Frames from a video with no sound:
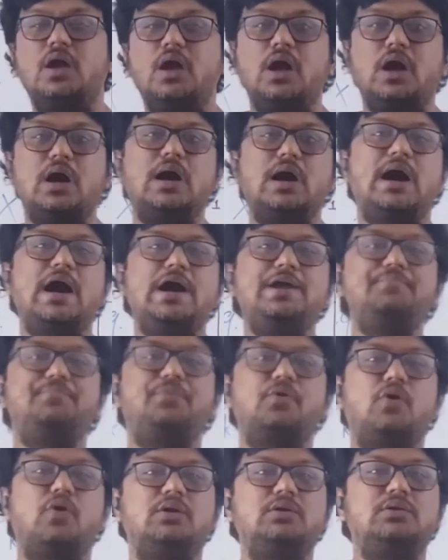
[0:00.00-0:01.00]
I
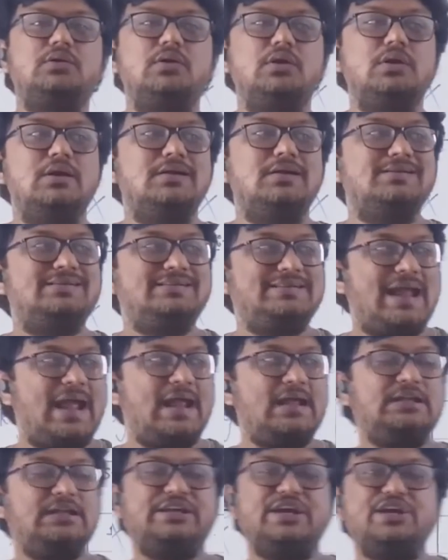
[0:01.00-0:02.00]
brought
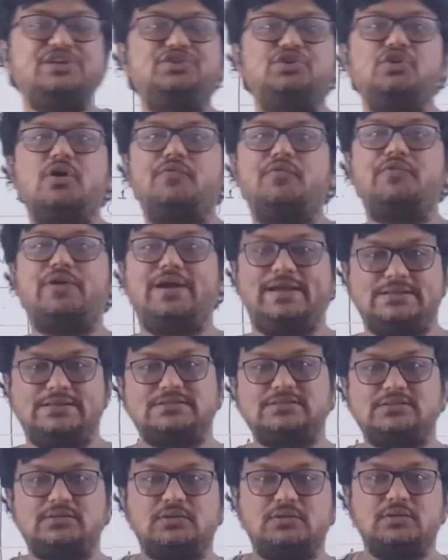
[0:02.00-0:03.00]
10 kg of
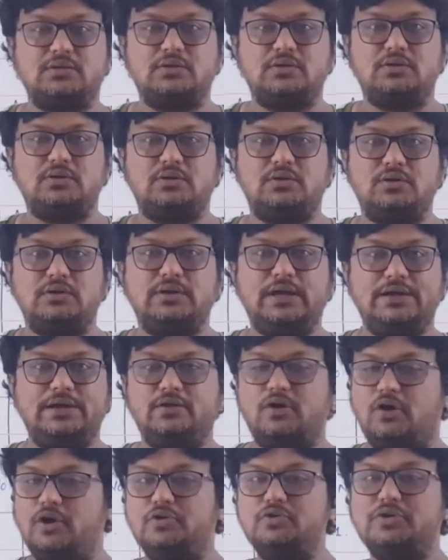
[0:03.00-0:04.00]
rice. Right?
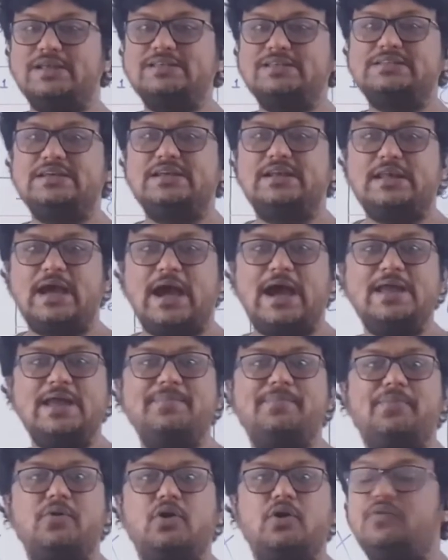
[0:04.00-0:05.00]
Or you can say that I
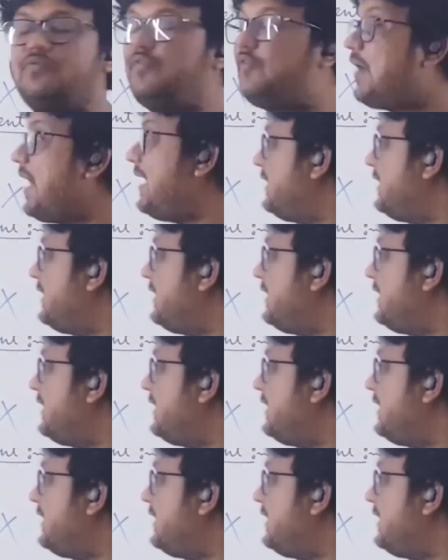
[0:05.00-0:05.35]
brought 5